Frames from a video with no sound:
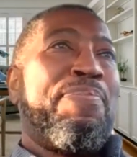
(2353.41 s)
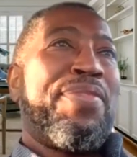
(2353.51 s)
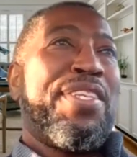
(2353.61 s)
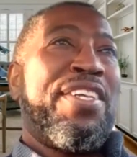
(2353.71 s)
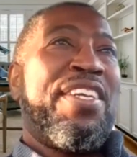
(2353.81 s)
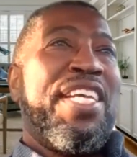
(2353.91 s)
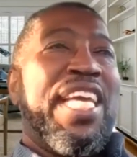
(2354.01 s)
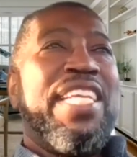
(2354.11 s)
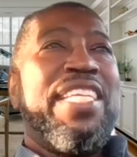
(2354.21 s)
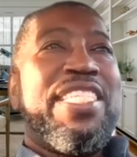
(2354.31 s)
You know,
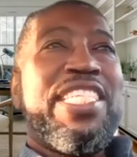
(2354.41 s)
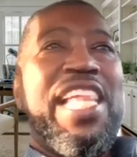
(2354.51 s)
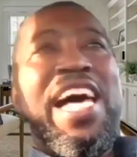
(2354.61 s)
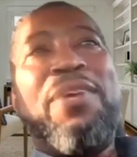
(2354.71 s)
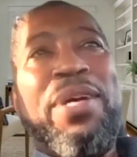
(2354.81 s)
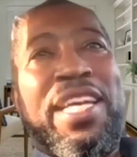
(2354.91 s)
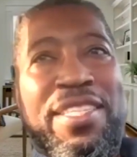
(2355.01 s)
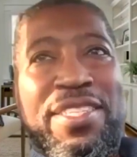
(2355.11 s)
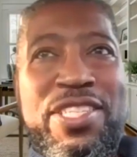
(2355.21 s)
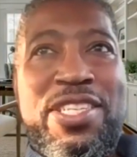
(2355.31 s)
in the sly
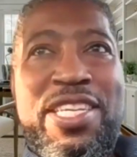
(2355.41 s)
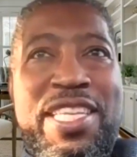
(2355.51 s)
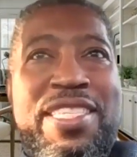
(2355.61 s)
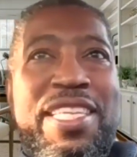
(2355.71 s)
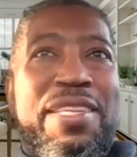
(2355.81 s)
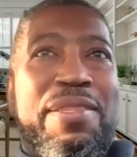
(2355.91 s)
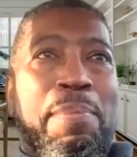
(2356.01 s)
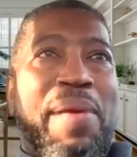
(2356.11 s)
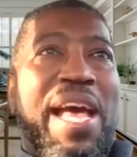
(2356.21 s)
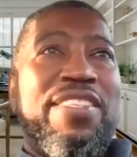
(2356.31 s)
ways. You know, the, the, the
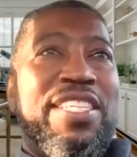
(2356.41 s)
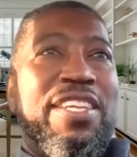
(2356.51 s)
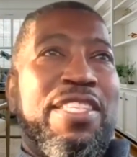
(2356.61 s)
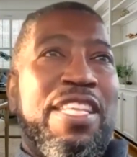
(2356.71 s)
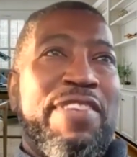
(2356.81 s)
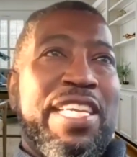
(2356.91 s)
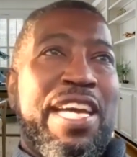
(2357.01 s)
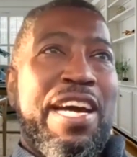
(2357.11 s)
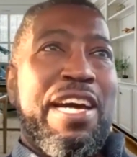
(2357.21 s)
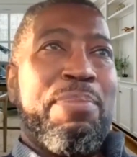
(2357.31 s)
pastel loving
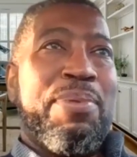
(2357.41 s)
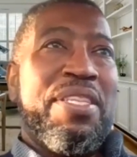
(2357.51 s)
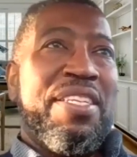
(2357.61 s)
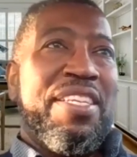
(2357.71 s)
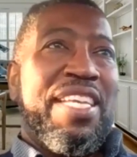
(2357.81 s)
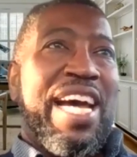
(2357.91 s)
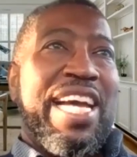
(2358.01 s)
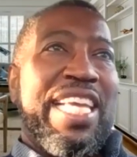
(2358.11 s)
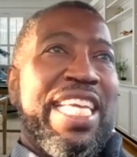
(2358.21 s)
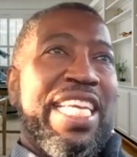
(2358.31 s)
cop,
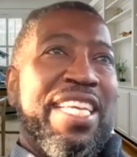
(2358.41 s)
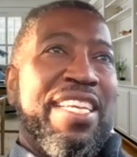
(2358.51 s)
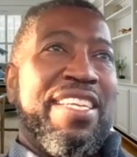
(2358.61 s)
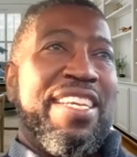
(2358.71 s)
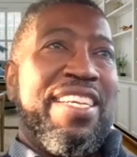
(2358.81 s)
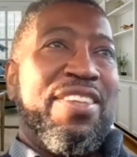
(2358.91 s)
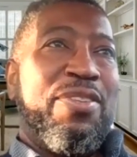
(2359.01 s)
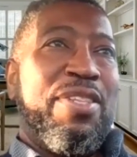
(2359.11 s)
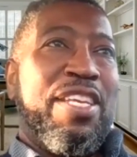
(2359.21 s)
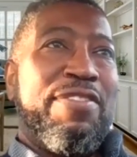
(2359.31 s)
i.e.,
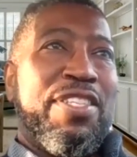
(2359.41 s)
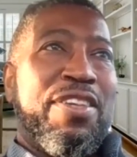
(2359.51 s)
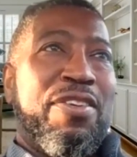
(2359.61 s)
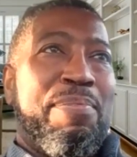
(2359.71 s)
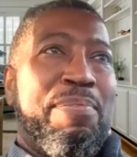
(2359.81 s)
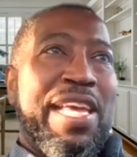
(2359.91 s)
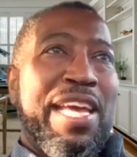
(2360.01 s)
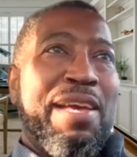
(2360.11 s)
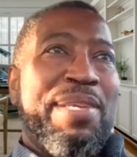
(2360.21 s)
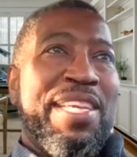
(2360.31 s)
who loves to go to
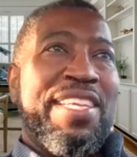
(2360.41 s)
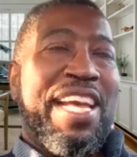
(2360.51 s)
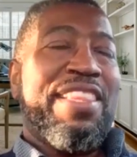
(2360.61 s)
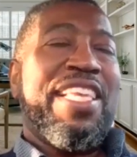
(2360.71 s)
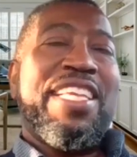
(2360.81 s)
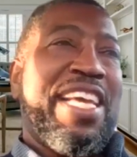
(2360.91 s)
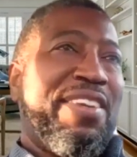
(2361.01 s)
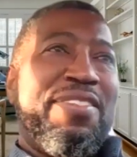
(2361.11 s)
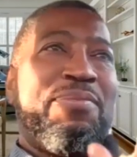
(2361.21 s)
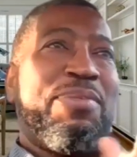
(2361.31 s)
Miami. I think that
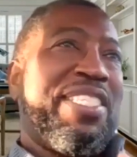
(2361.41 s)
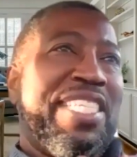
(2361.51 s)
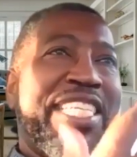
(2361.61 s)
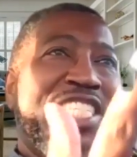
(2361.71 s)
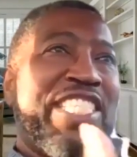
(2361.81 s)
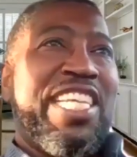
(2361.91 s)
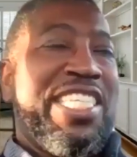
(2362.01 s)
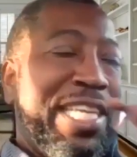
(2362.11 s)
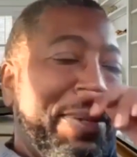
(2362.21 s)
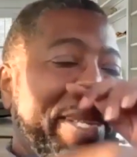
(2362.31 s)
was an
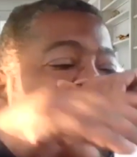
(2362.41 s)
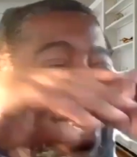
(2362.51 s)
exchange. Anyway.